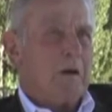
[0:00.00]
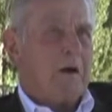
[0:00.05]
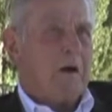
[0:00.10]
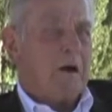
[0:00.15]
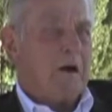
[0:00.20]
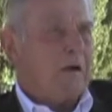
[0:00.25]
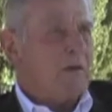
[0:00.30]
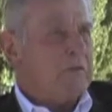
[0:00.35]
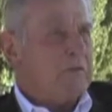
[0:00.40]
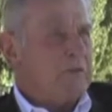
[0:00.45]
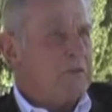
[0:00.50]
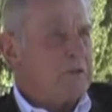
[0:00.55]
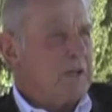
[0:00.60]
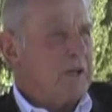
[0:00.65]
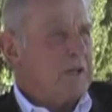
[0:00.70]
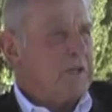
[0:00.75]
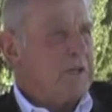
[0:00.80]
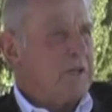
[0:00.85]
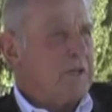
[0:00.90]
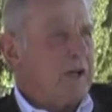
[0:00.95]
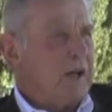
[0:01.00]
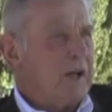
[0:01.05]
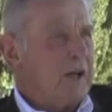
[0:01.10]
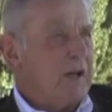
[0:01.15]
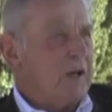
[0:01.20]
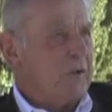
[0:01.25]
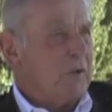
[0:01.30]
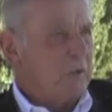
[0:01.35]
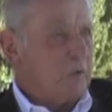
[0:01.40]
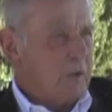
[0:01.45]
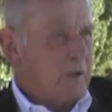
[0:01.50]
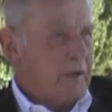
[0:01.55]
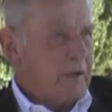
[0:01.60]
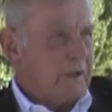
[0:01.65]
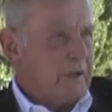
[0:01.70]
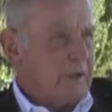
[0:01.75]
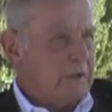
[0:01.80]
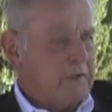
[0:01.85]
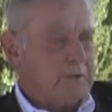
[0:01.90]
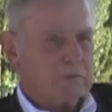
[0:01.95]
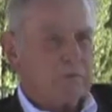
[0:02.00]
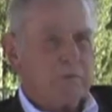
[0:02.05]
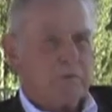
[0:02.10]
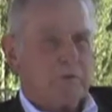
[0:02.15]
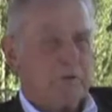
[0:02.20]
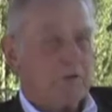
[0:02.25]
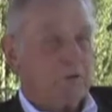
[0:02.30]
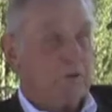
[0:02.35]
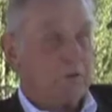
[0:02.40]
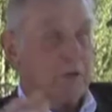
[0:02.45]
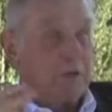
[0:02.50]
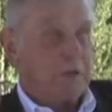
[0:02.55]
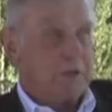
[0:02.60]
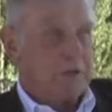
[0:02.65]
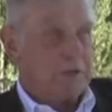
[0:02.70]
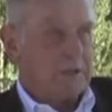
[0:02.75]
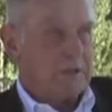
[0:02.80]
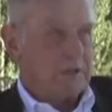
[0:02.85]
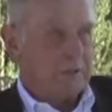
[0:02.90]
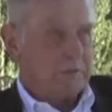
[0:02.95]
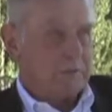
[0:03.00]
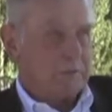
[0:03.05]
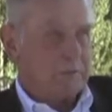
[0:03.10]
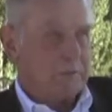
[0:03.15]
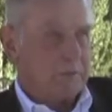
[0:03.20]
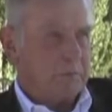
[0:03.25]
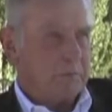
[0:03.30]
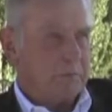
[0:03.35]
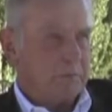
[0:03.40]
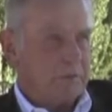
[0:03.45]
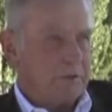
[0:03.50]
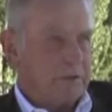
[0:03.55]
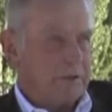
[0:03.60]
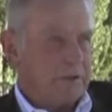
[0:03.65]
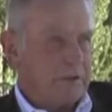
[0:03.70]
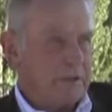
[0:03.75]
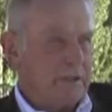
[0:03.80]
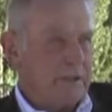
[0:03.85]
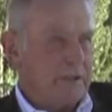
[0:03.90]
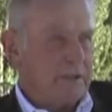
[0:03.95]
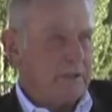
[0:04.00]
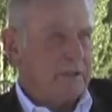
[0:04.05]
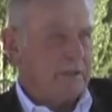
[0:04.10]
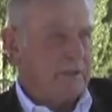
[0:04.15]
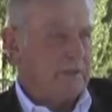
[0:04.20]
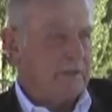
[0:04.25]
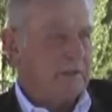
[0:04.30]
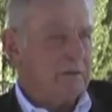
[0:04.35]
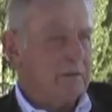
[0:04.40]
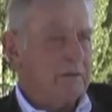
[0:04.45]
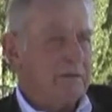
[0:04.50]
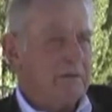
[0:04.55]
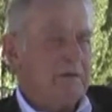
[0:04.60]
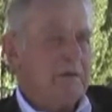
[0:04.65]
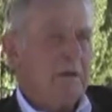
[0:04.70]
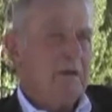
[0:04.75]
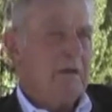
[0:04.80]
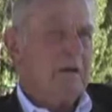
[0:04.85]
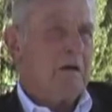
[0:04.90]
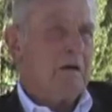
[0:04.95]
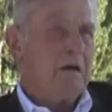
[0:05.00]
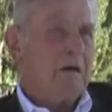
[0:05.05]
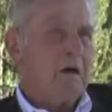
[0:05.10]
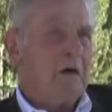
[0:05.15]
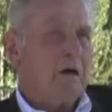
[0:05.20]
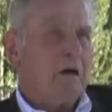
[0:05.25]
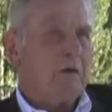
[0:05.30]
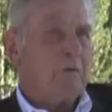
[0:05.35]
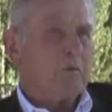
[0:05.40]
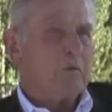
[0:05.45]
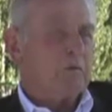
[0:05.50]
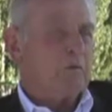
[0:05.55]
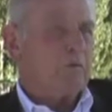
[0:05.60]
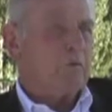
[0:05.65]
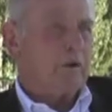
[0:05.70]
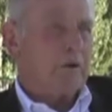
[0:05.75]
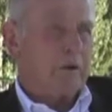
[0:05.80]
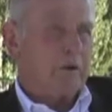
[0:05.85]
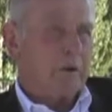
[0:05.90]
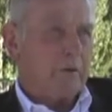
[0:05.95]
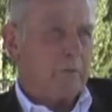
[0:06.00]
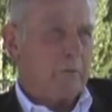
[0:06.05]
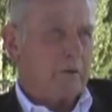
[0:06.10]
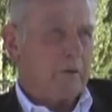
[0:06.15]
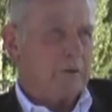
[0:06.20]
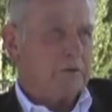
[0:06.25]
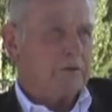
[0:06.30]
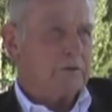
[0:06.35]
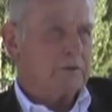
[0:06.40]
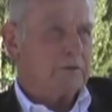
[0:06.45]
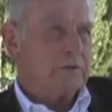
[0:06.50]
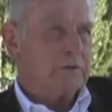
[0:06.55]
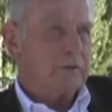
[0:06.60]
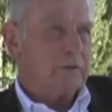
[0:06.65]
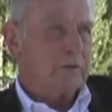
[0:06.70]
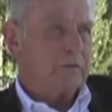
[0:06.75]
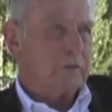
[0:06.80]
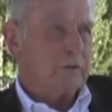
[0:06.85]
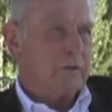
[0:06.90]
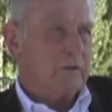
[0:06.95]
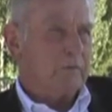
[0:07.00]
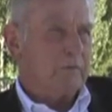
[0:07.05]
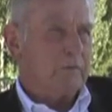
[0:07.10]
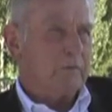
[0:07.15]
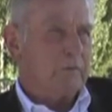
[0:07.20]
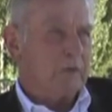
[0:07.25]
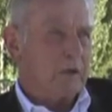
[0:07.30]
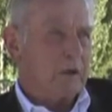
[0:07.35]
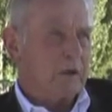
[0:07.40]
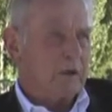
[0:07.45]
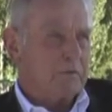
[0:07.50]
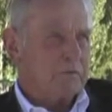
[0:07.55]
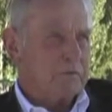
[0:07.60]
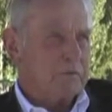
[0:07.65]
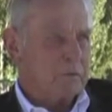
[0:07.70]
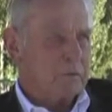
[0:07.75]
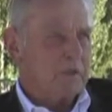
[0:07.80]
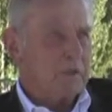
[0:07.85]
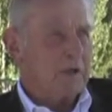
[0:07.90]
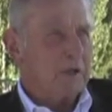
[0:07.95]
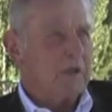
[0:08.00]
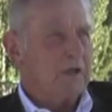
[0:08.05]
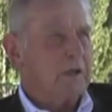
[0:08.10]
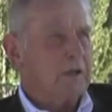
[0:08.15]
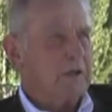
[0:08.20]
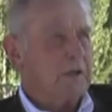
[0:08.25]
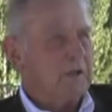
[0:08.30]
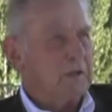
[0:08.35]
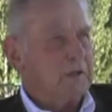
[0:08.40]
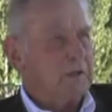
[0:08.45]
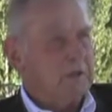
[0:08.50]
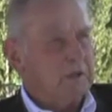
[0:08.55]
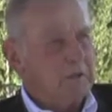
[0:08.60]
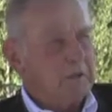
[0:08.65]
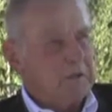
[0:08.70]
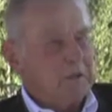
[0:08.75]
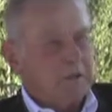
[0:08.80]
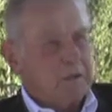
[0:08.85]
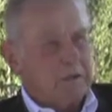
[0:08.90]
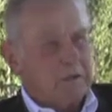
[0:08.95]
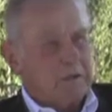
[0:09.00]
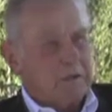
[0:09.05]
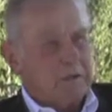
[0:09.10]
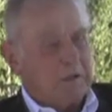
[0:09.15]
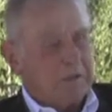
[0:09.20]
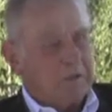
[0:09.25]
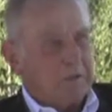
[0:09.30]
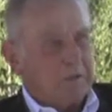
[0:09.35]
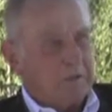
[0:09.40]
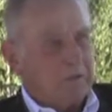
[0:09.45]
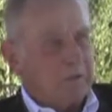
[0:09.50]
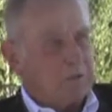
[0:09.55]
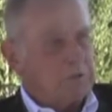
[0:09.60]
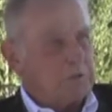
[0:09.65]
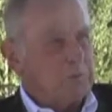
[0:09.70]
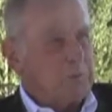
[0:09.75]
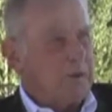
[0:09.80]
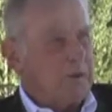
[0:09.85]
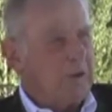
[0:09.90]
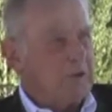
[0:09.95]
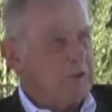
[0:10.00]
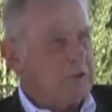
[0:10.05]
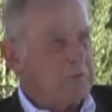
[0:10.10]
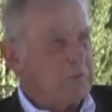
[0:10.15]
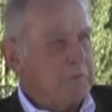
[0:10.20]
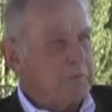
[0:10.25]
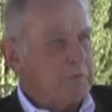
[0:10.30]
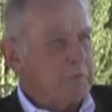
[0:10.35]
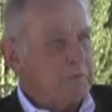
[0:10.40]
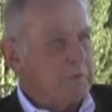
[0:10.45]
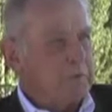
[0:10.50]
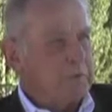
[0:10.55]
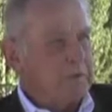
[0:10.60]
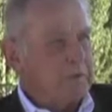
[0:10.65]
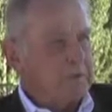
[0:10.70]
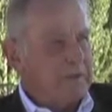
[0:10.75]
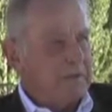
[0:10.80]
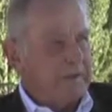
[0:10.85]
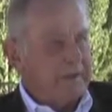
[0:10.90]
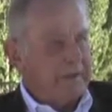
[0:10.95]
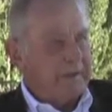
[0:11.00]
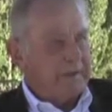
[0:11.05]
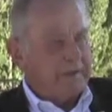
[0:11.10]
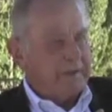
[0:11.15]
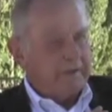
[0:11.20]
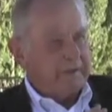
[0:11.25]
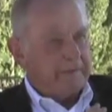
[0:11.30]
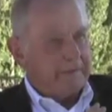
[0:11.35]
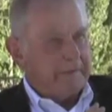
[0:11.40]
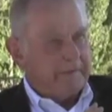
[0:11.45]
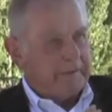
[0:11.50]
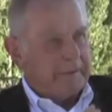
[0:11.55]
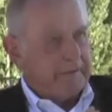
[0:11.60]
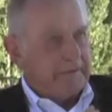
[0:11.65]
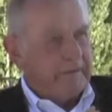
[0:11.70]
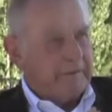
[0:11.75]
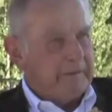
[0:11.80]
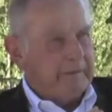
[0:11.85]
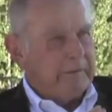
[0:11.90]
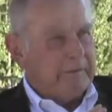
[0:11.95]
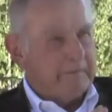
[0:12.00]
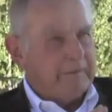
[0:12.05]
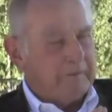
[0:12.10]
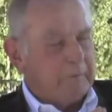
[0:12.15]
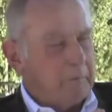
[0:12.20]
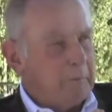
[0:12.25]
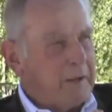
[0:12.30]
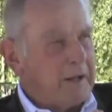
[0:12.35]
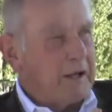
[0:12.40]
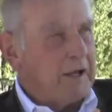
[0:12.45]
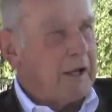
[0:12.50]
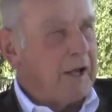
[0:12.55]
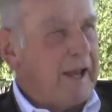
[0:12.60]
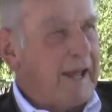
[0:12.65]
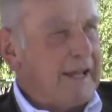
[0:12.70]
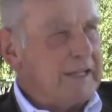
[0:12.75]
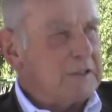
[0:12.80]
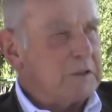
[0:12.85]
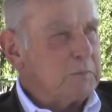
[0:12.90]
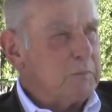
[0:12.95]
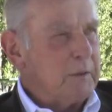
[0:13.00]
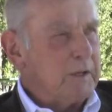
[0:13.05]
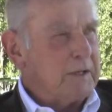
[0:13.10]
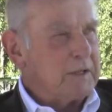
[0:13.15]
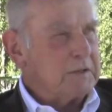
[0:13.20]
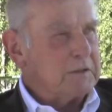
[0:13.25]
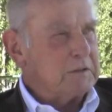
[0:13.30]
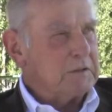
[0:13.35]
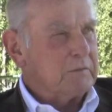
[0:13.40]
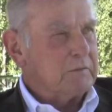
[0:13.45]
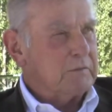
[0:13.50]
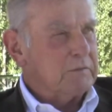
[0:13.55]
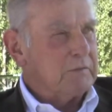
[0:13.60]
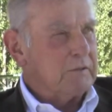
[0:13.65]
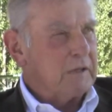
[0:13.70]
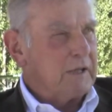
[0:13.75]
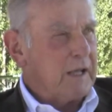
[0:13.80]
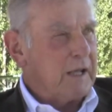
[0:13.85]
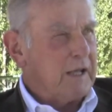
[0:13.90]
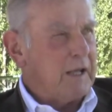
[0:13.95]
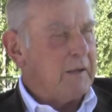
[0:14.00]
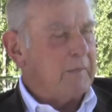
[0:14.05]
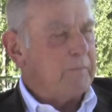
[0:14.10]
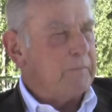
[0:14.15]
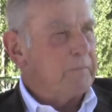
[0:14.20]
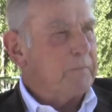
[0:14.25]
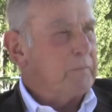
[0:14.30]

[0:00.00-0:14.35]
I have the sense that Eddie Twiggs, for the great teams that preceded, was very much involved in the golf swing and the course management and the mental aspects of the game.